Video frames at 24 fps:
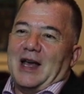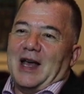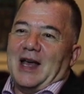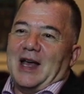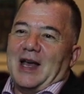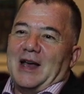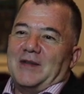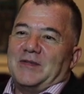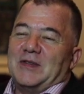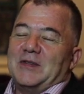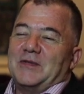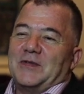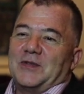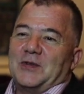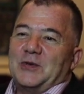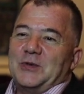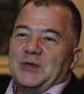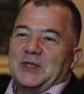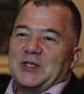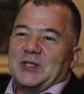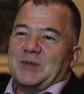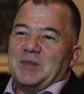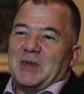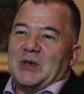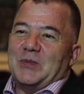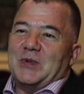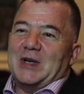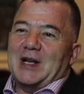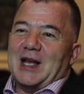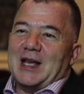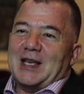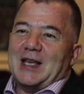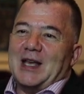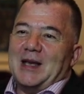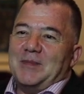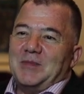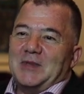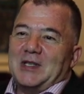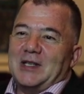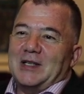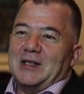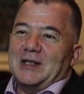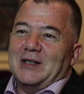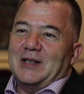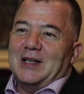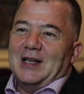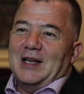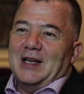have influenced me. When I came to